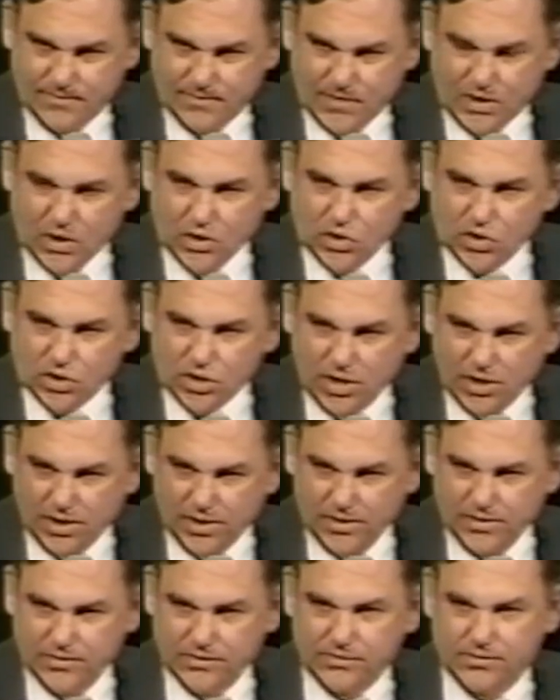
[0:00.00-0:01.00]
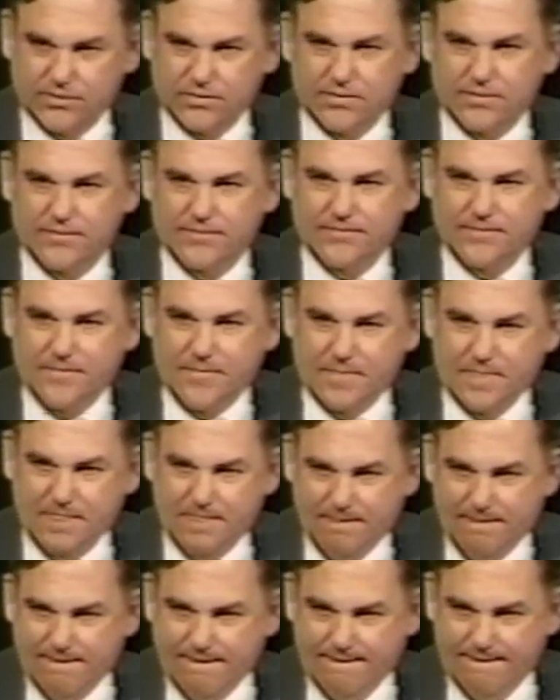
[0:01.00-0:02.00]
concerns
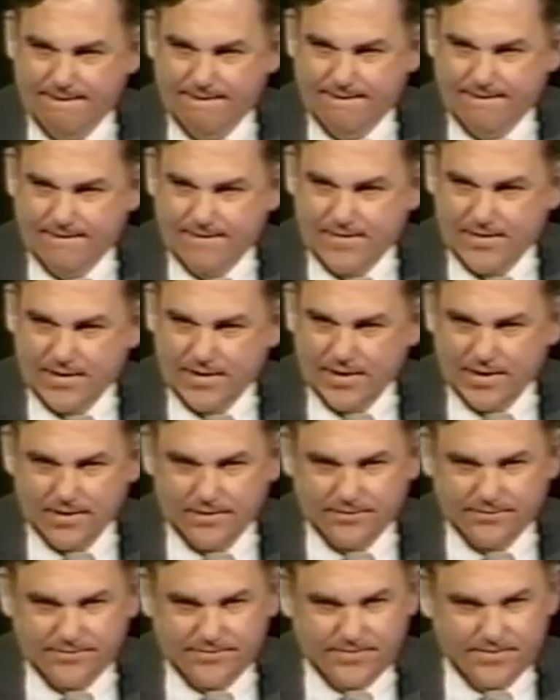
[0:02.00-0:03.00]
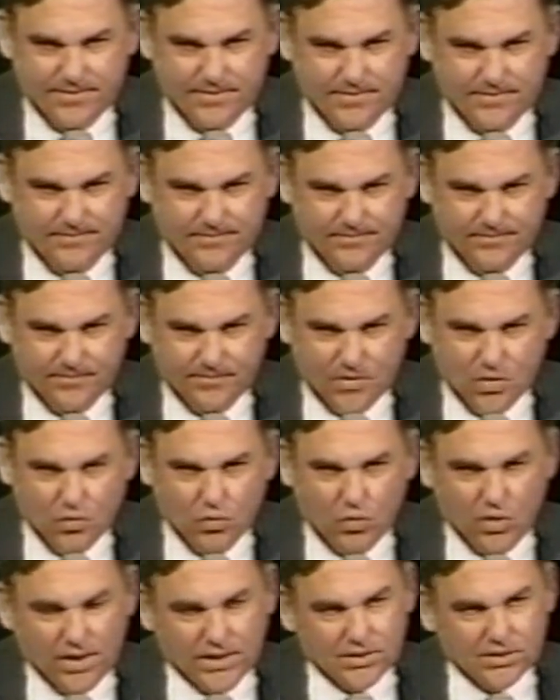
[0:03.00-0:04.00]
of
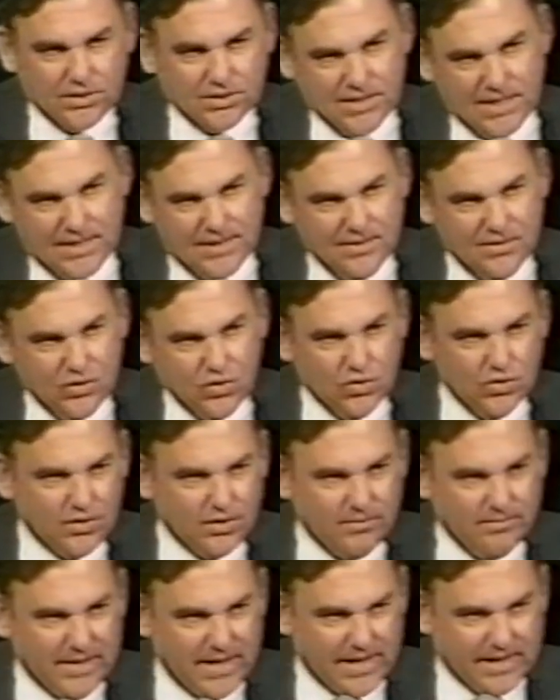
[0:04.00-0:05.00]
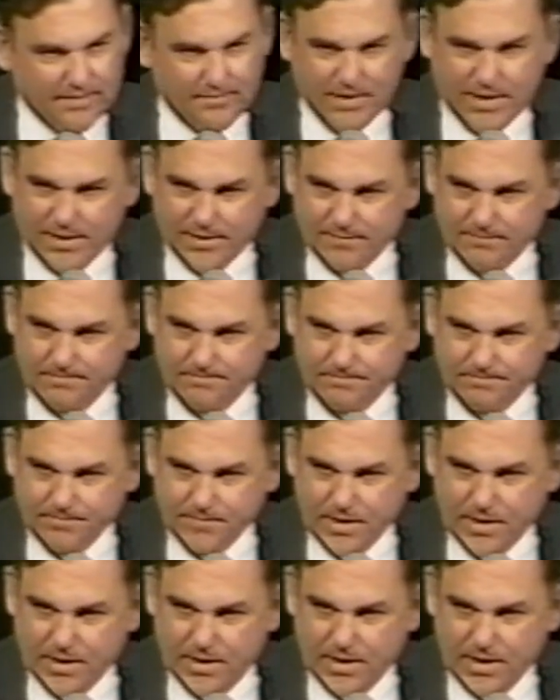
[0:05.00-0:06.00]
what is said, good or bad, about him,
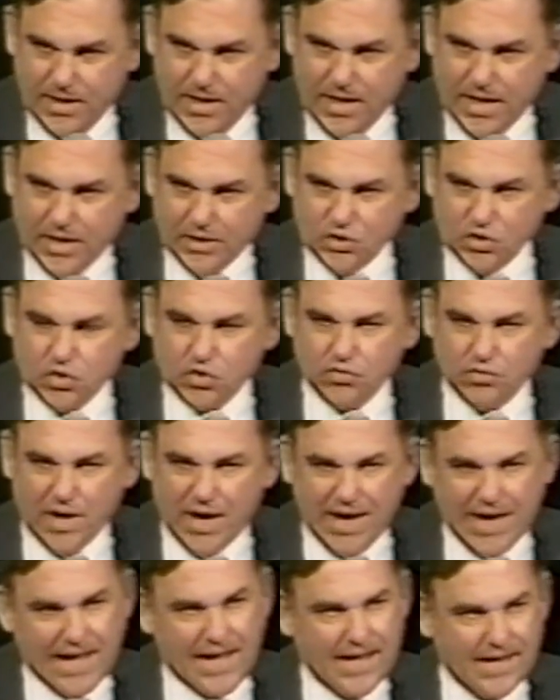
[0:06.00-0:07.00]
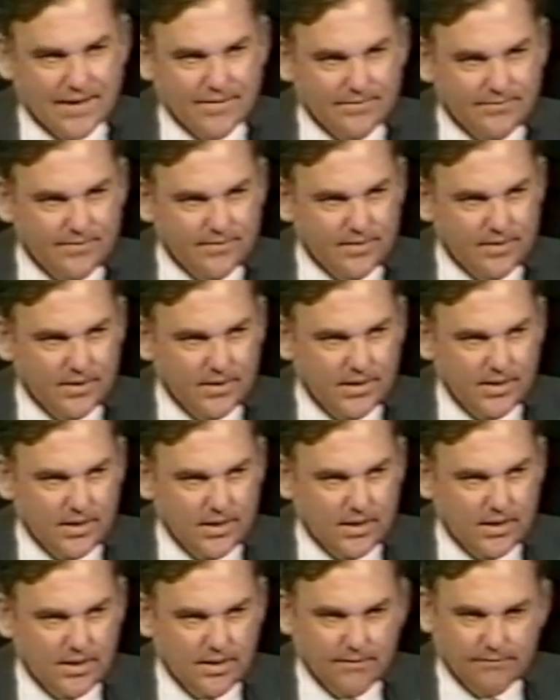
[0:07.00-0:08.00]
and strive
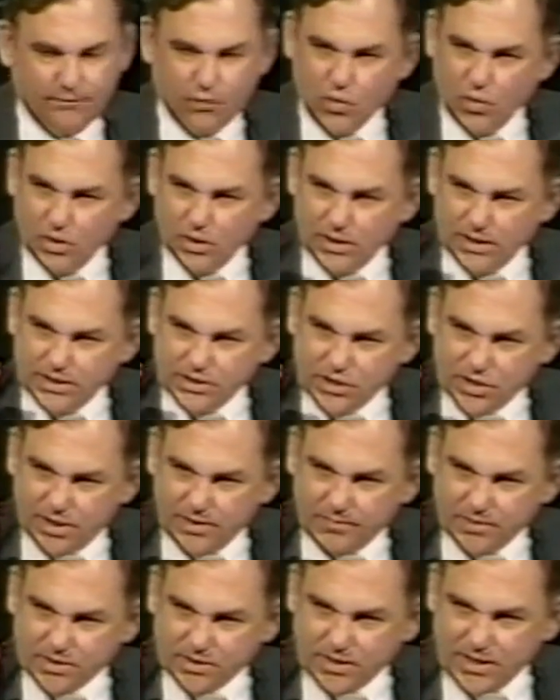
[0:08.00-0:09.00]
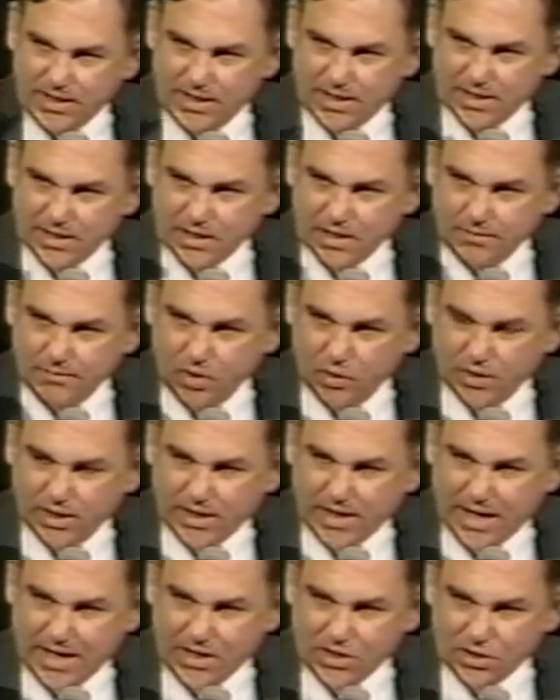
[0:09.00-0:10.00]
for legitimacy in
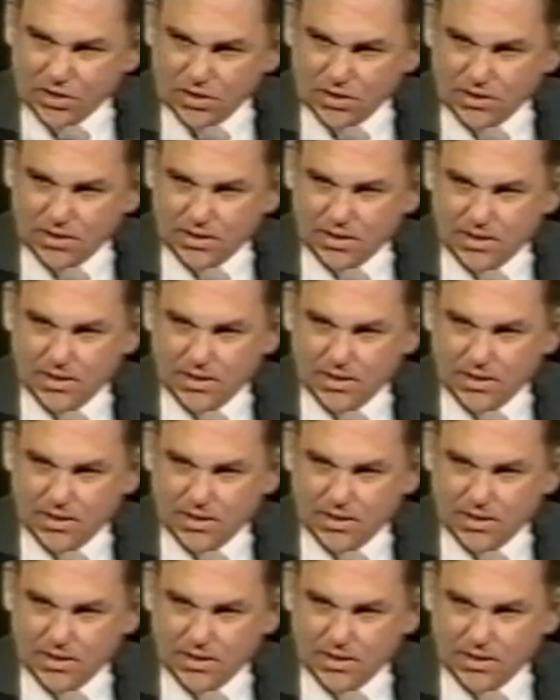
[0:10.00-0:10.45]
communication